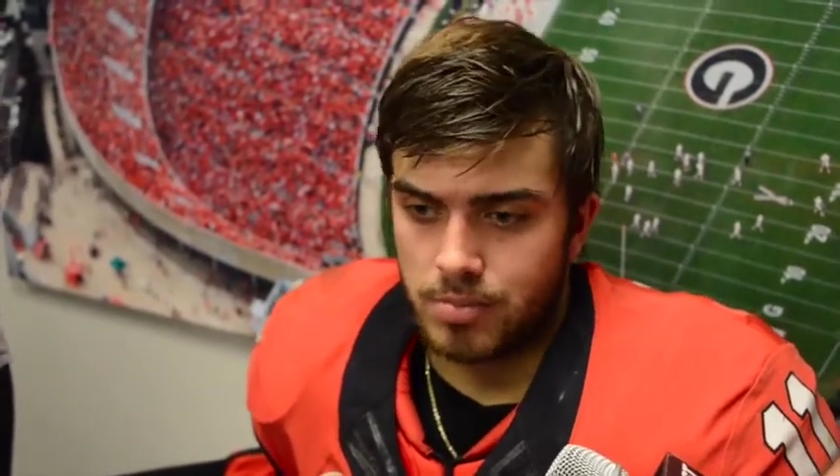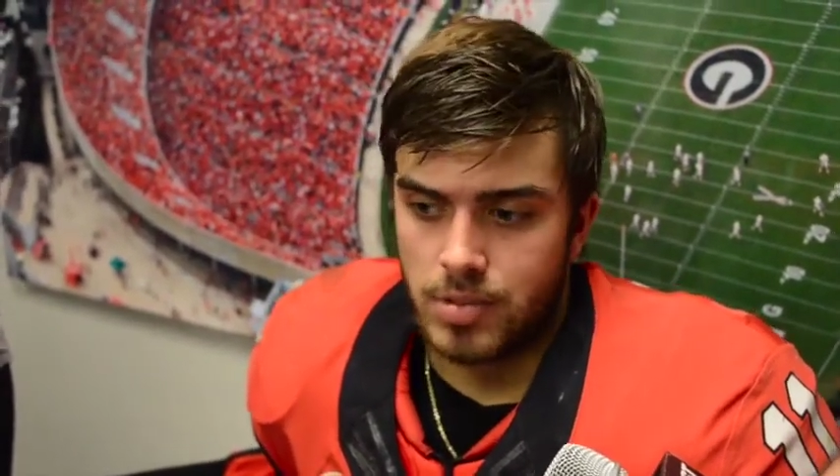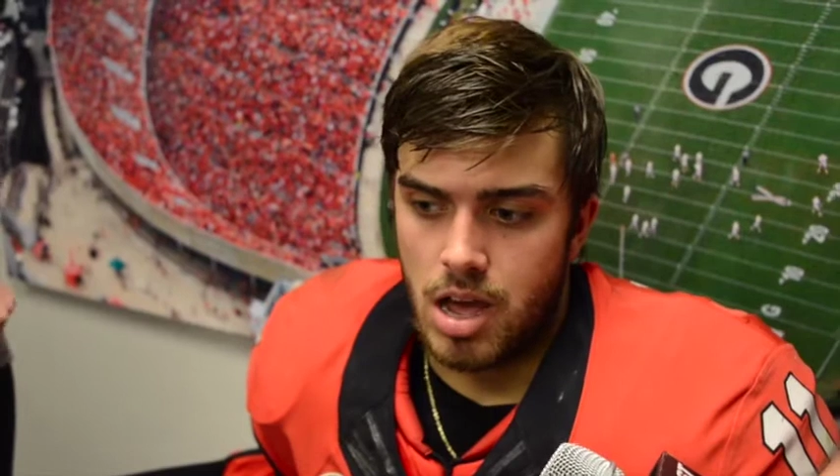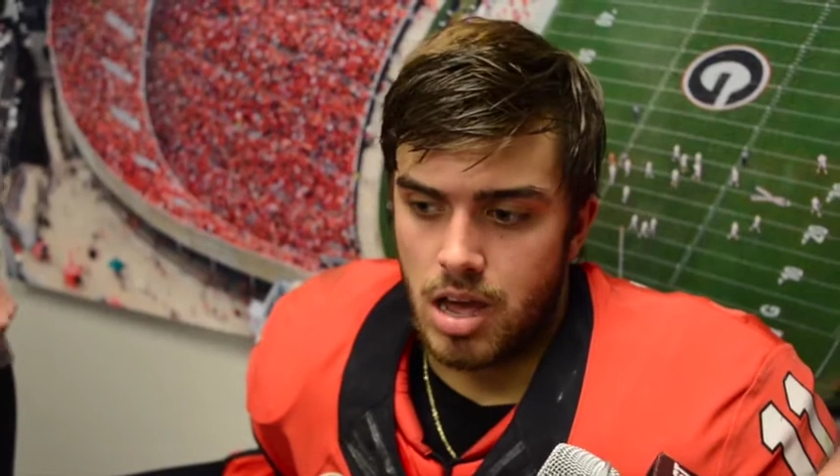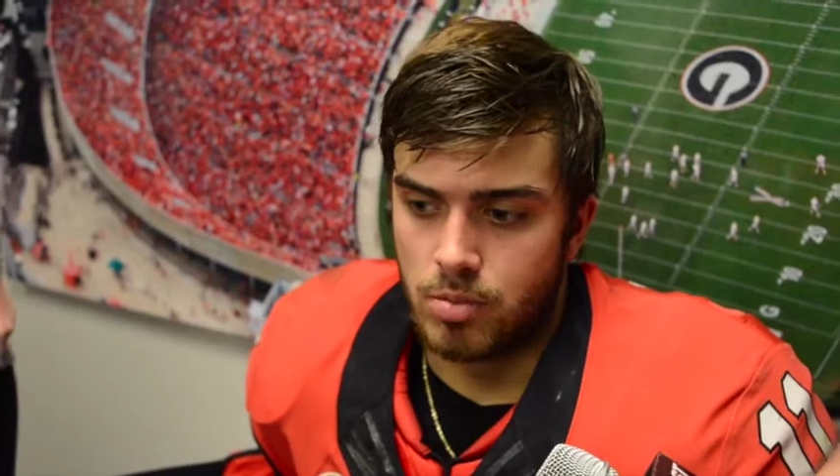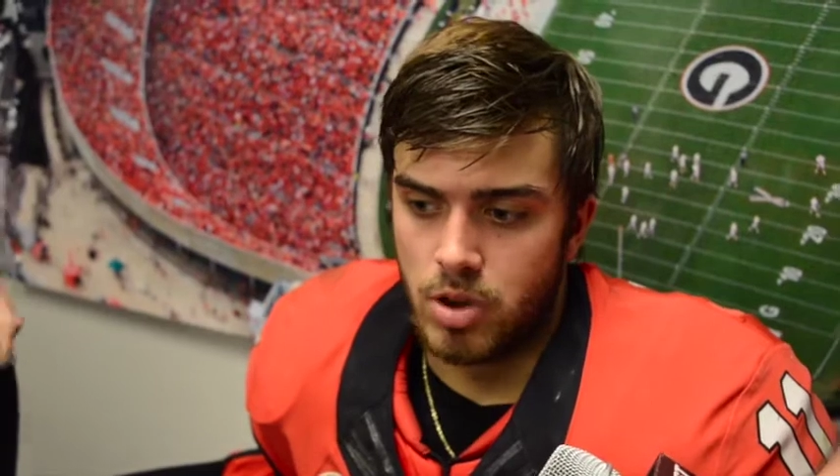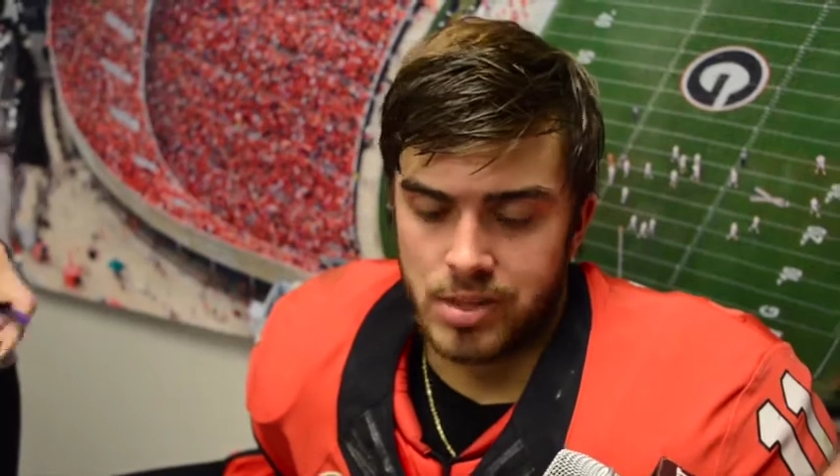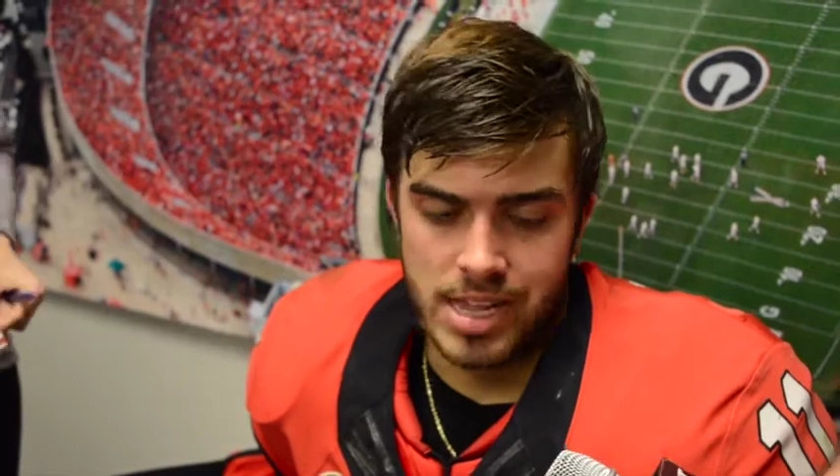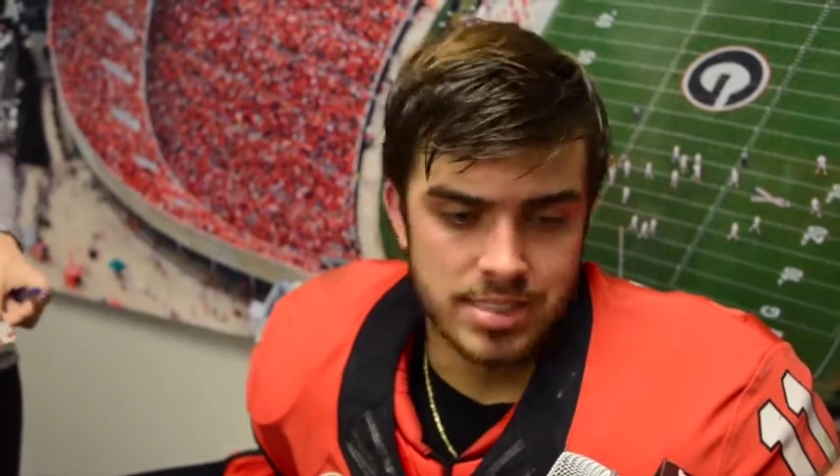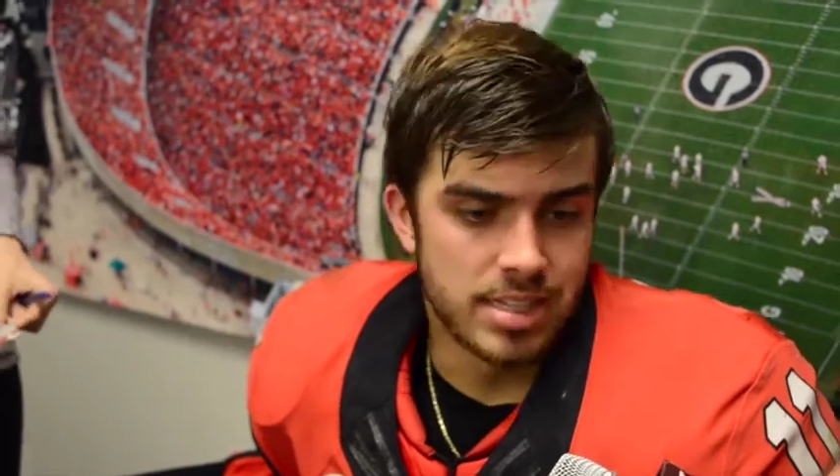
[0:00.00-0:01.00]
Uh,
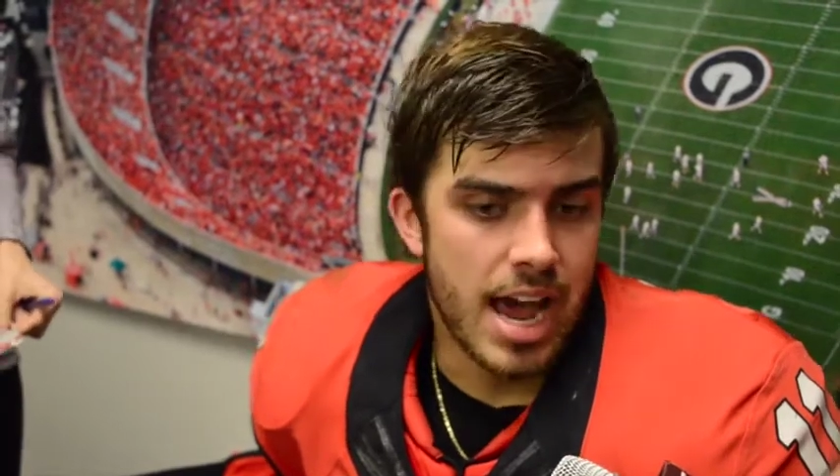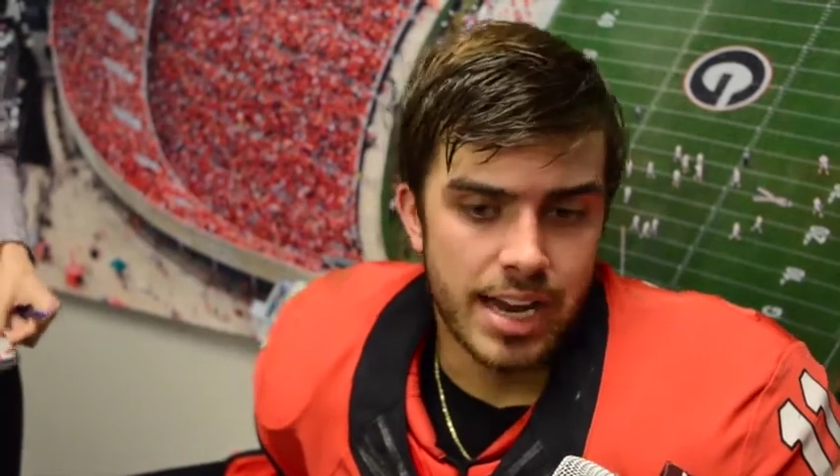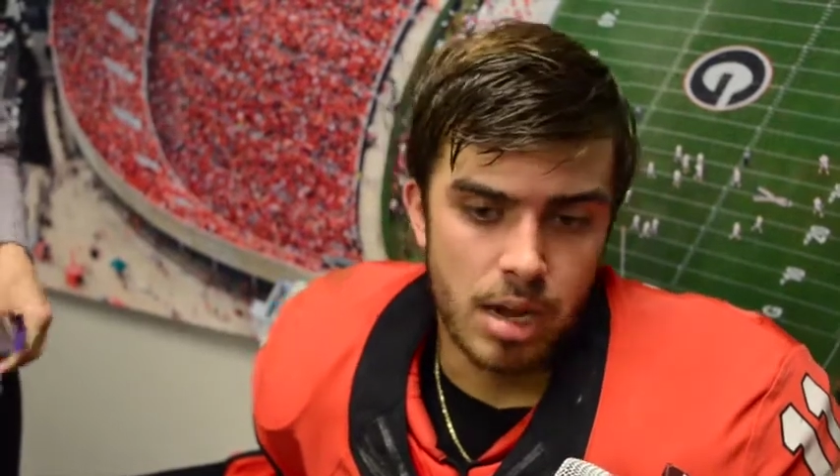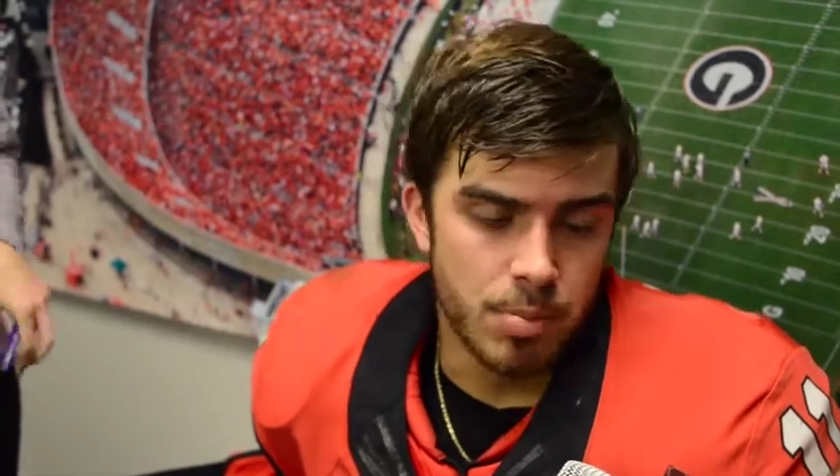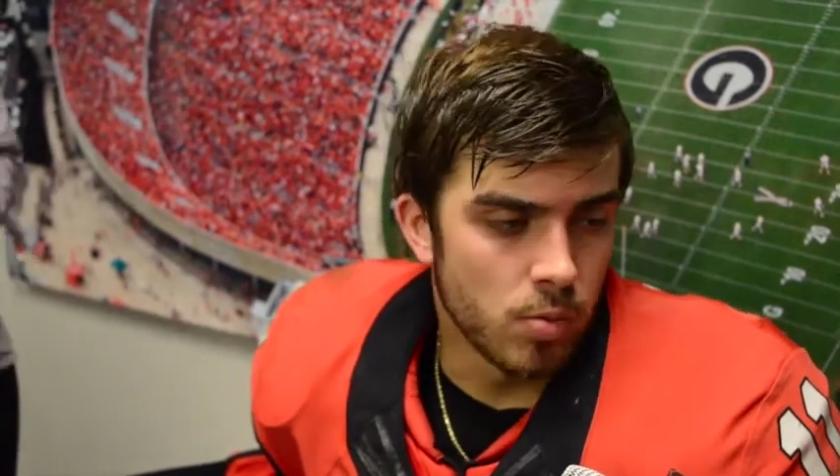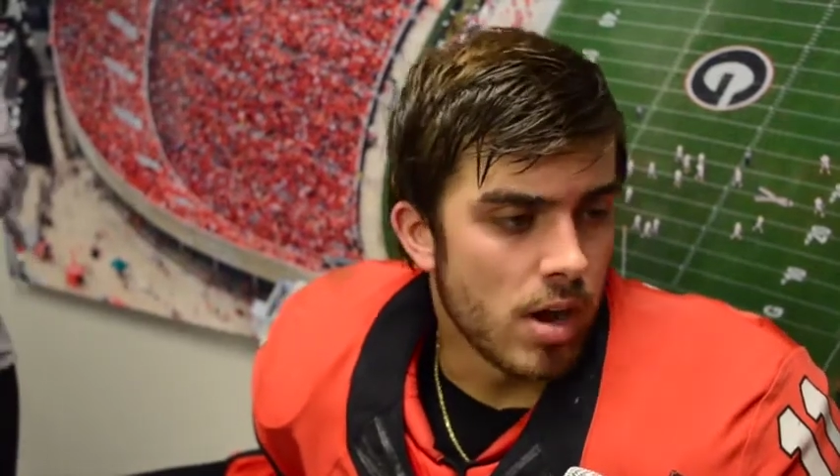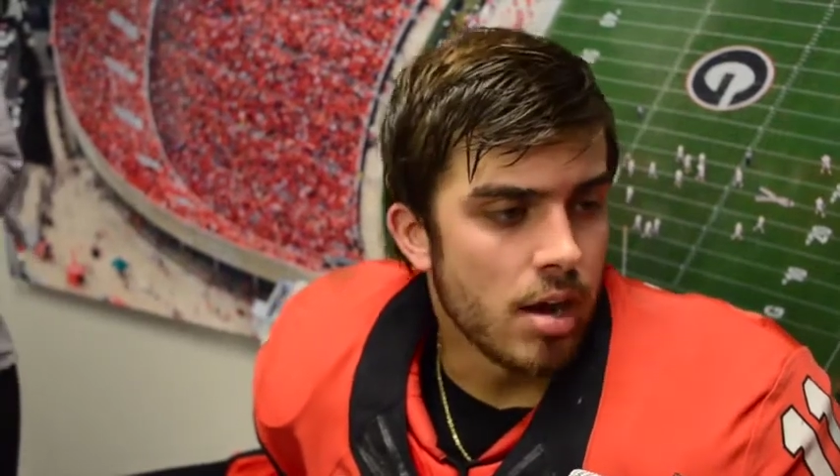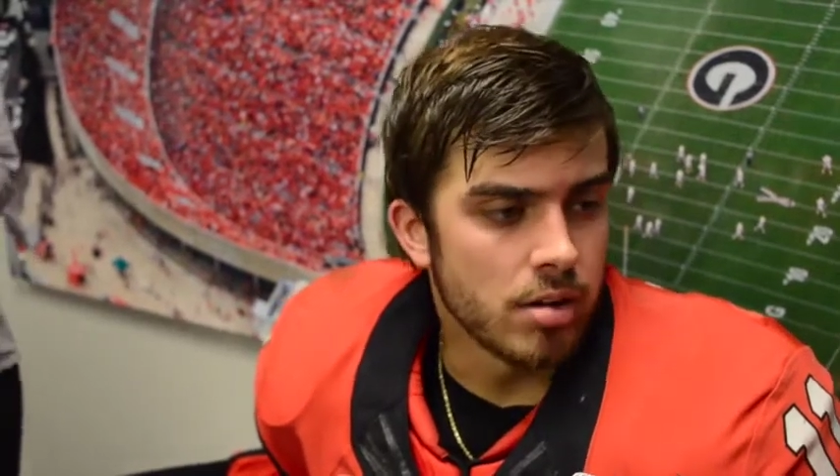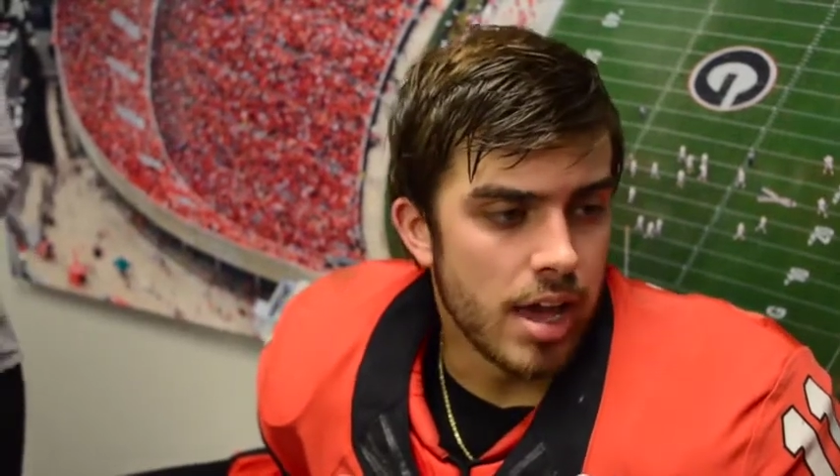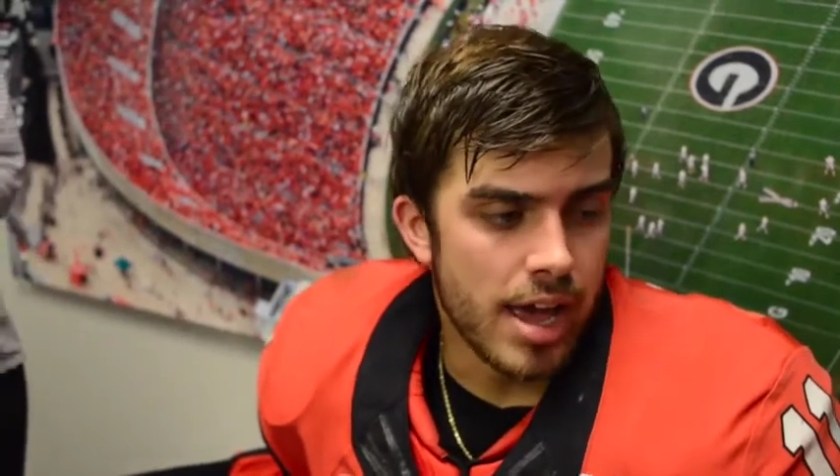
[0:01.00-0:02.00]
whether that's lining up in the
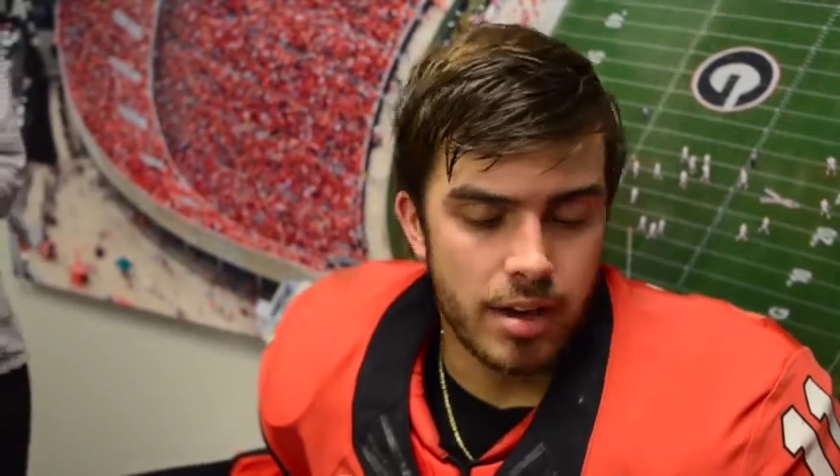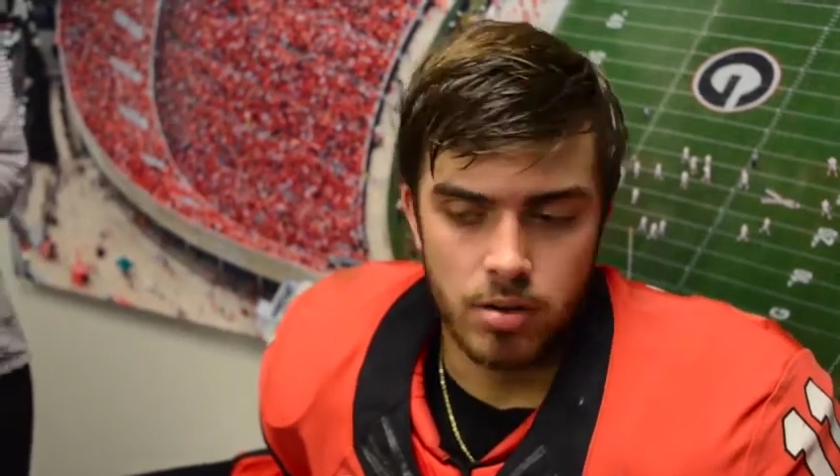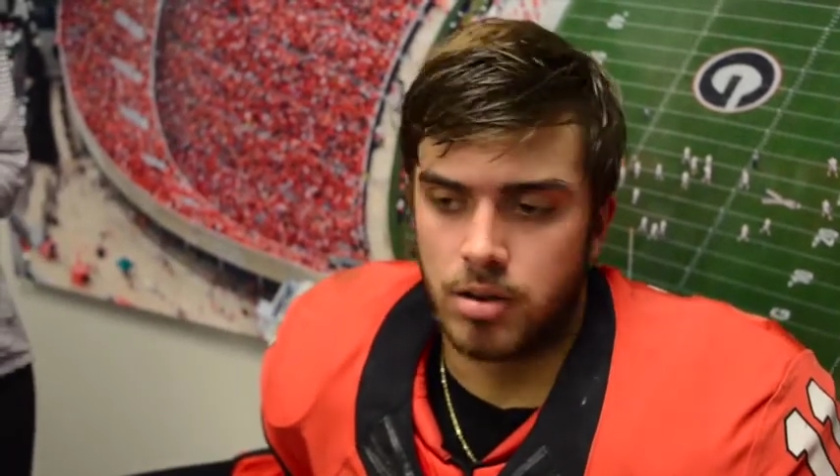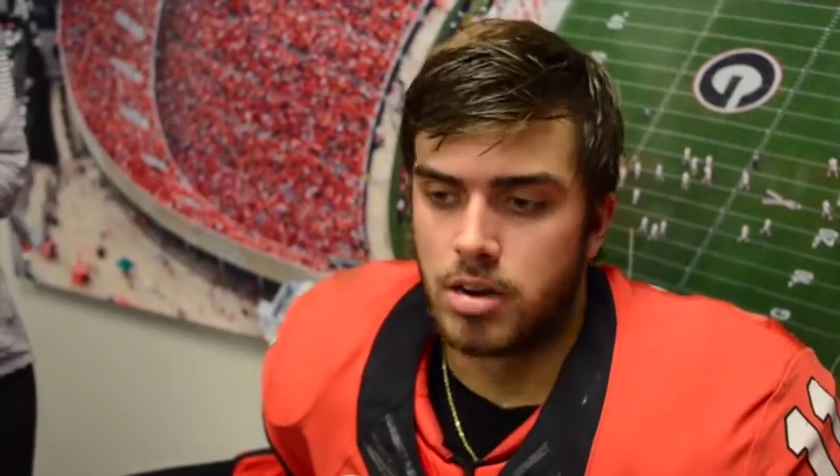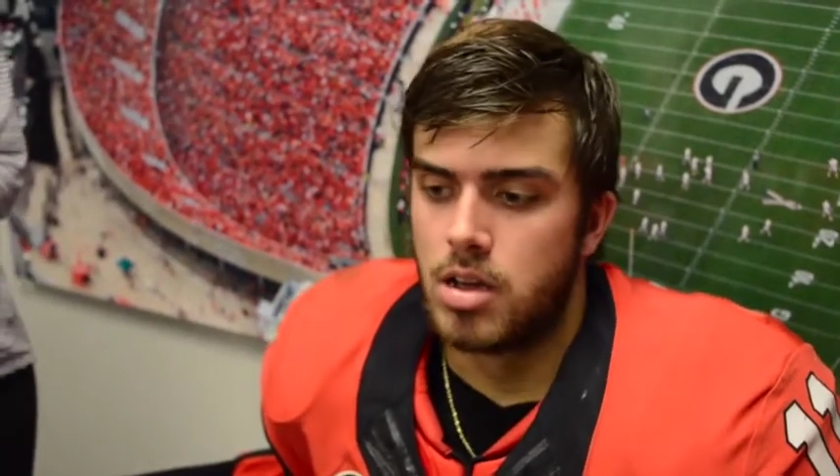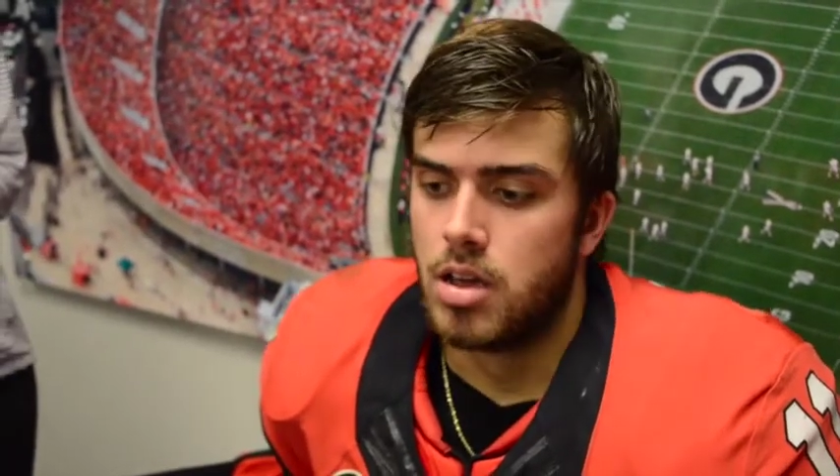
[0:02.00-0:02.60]
wildcat or